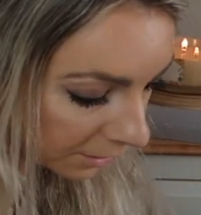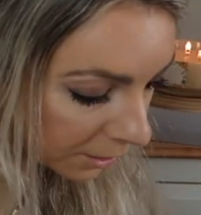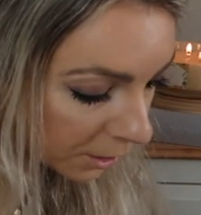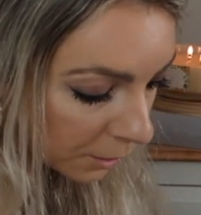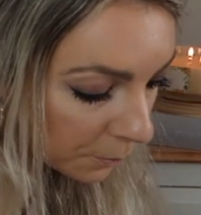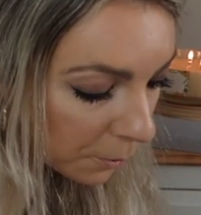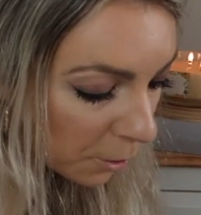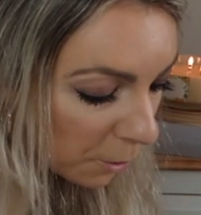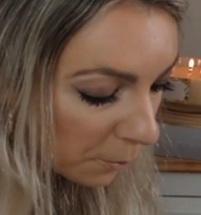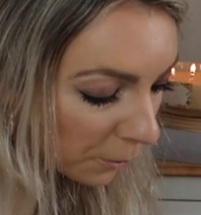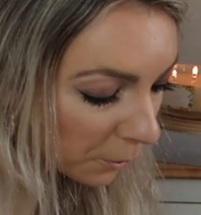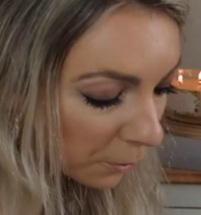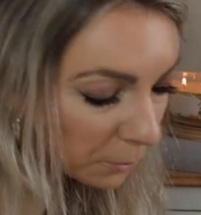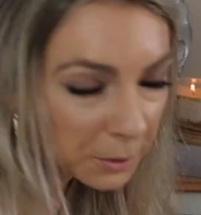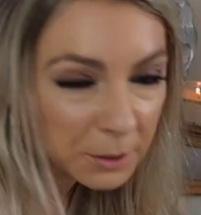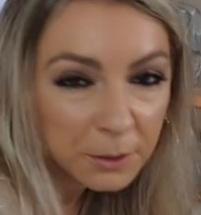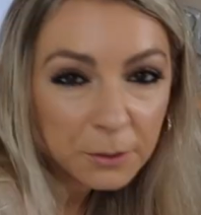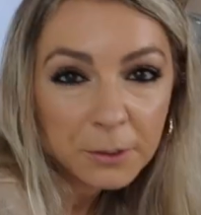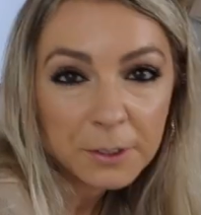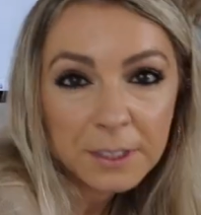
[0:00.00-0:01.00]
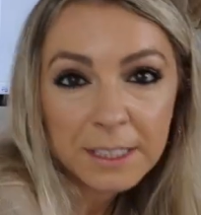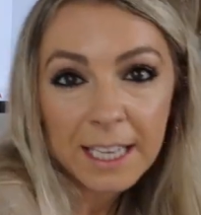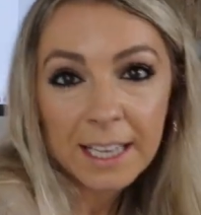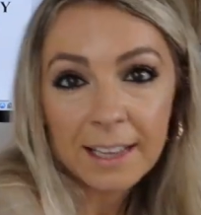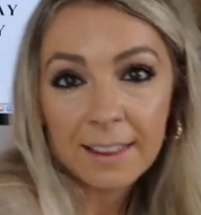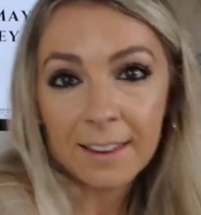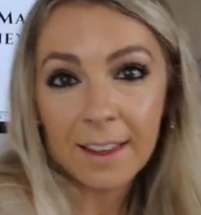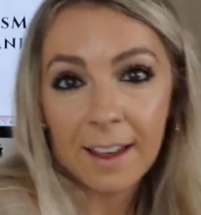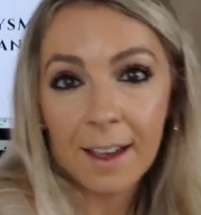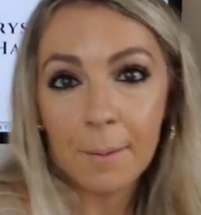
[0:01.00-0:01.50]
Could pop all sorts
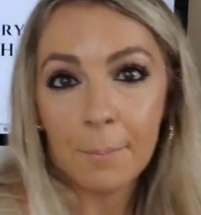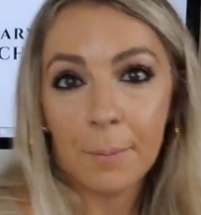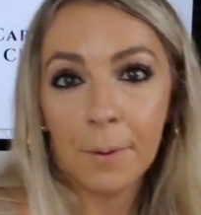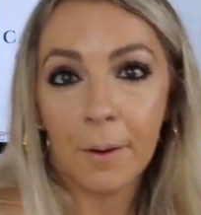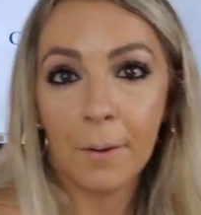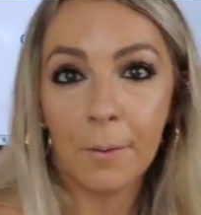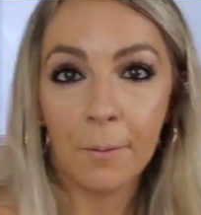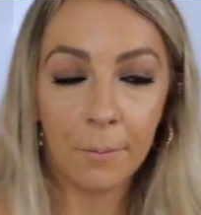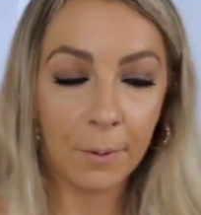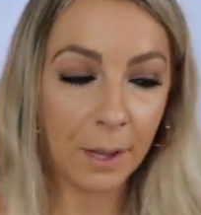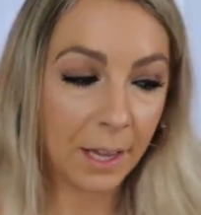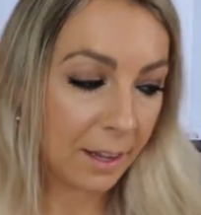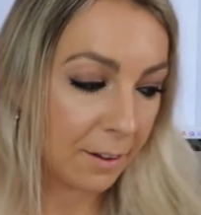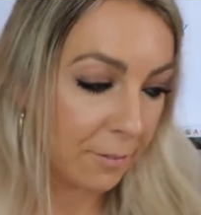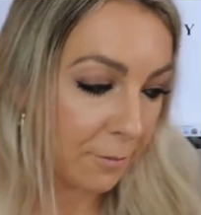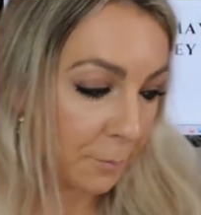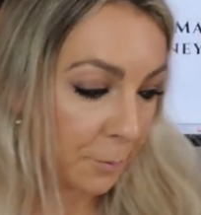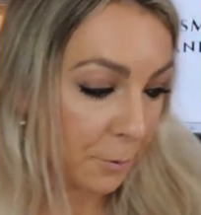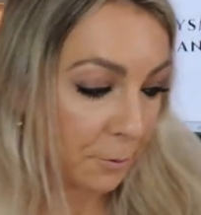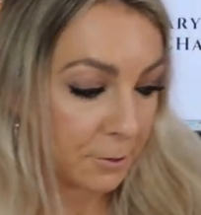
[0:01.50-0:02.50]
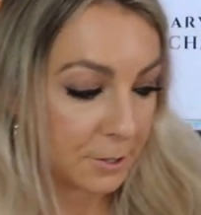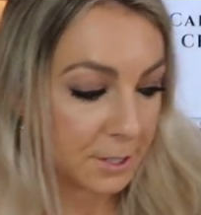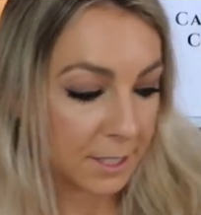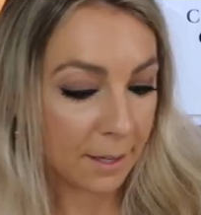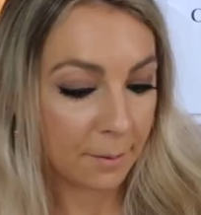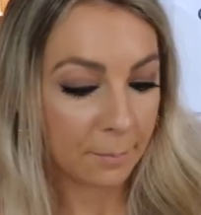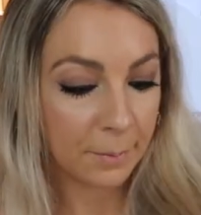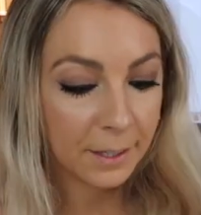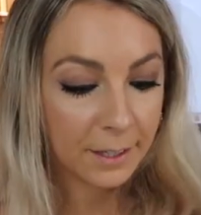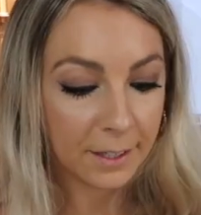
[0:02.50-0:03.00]
in there, but we've bought
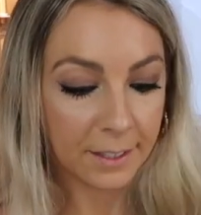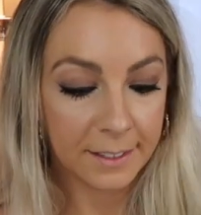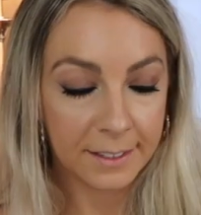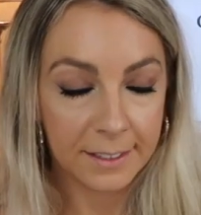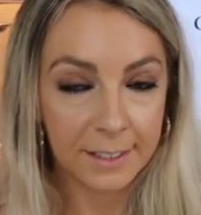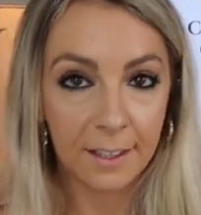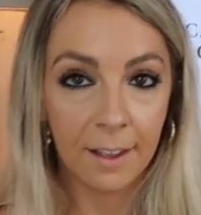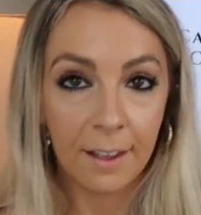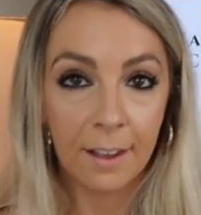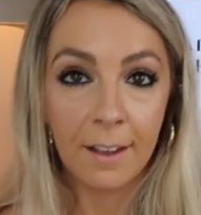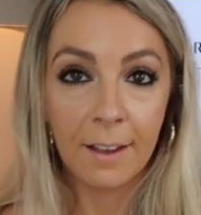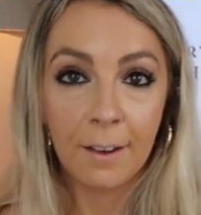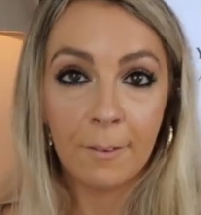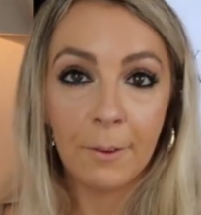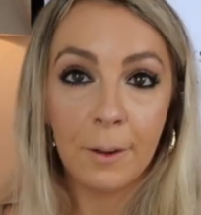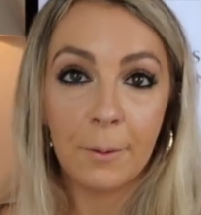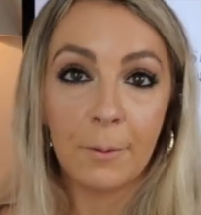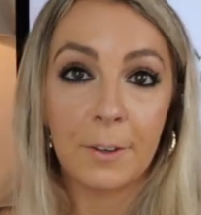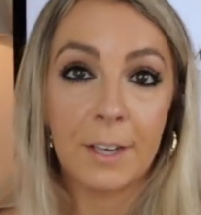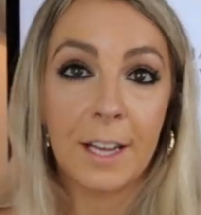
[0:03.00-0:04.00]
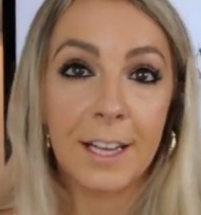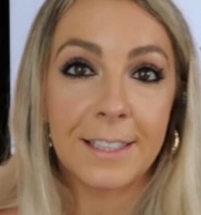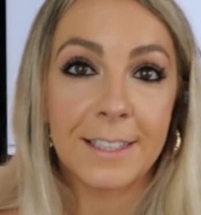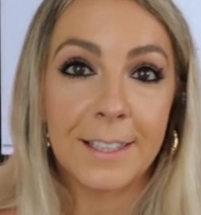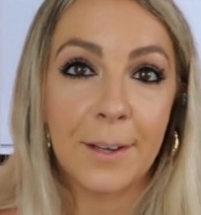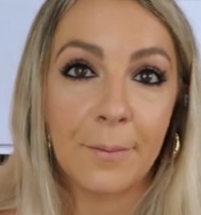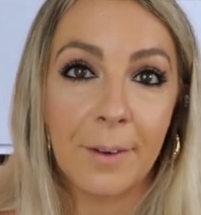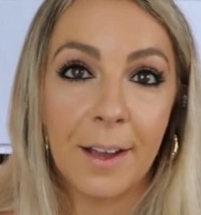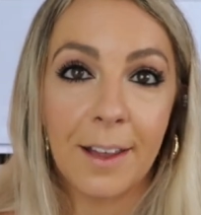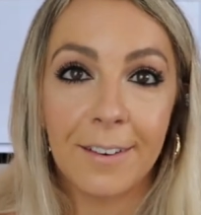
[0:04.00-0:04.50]
it because we wanted
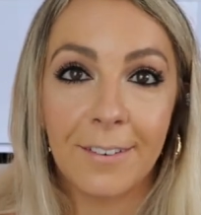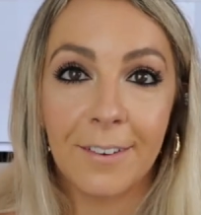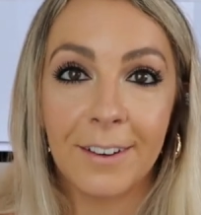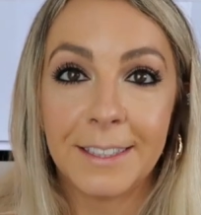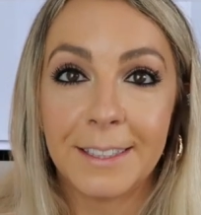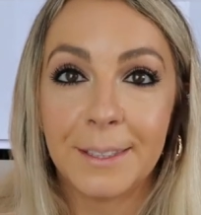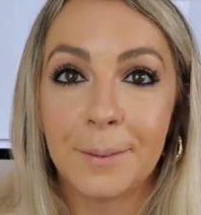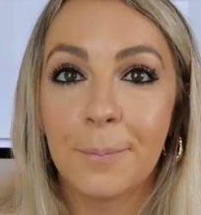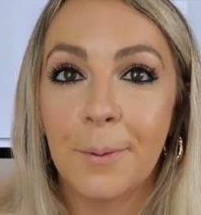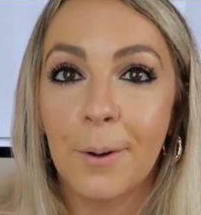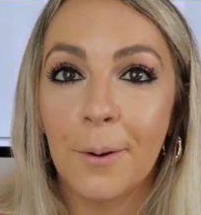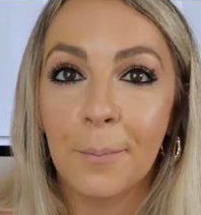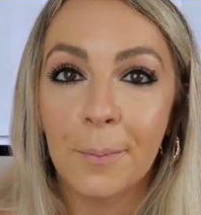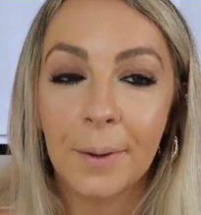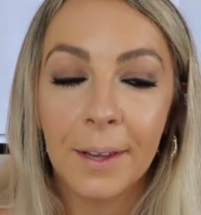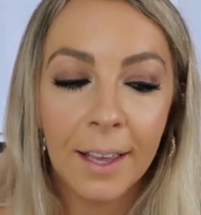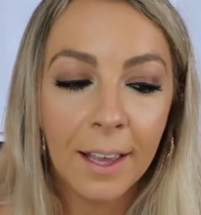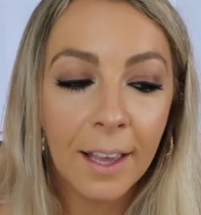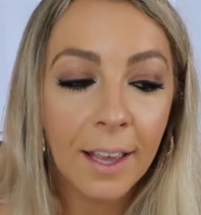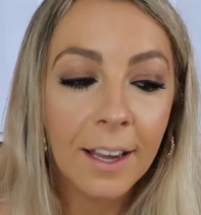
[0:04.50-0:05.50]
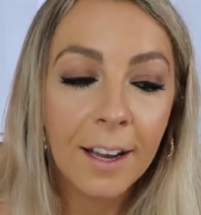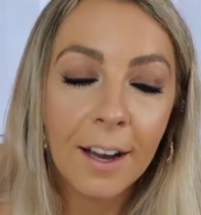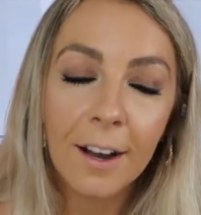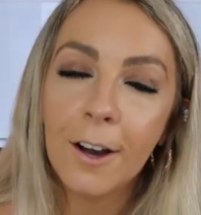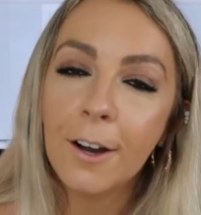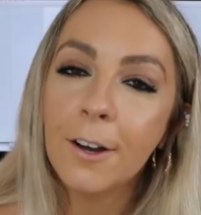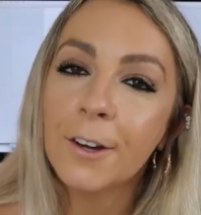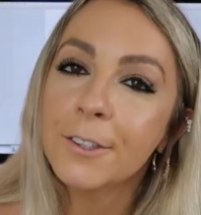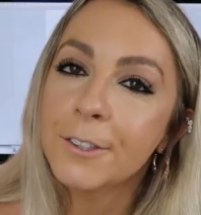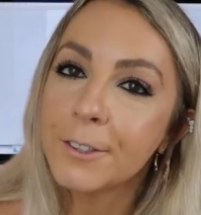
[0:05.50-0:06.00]
somewhere nice to pop
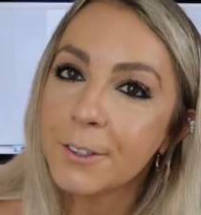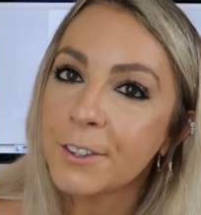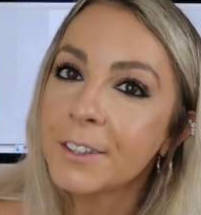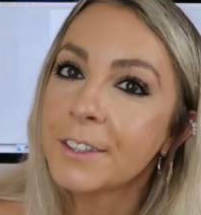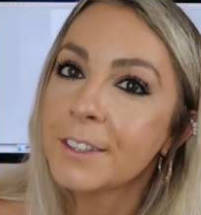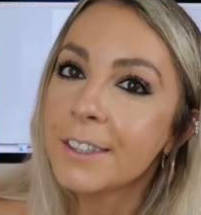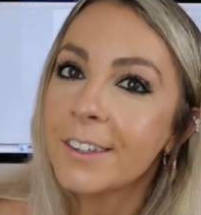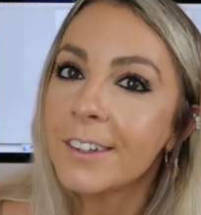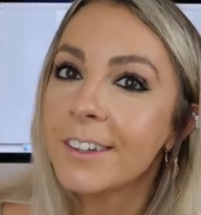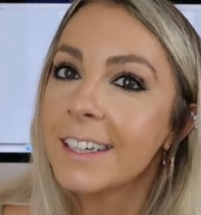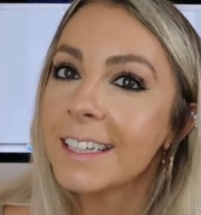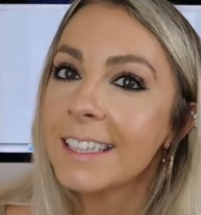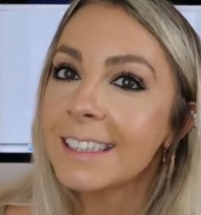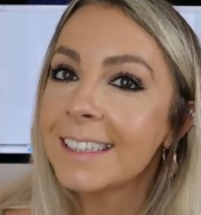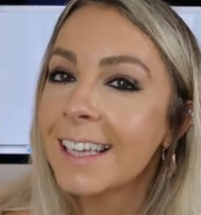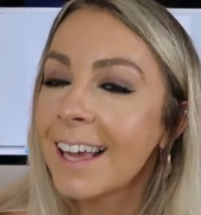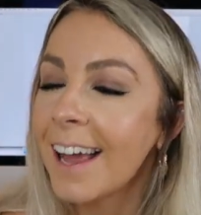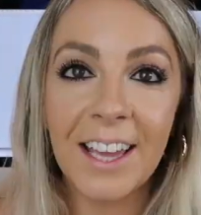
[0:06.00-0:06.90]
our dog toys.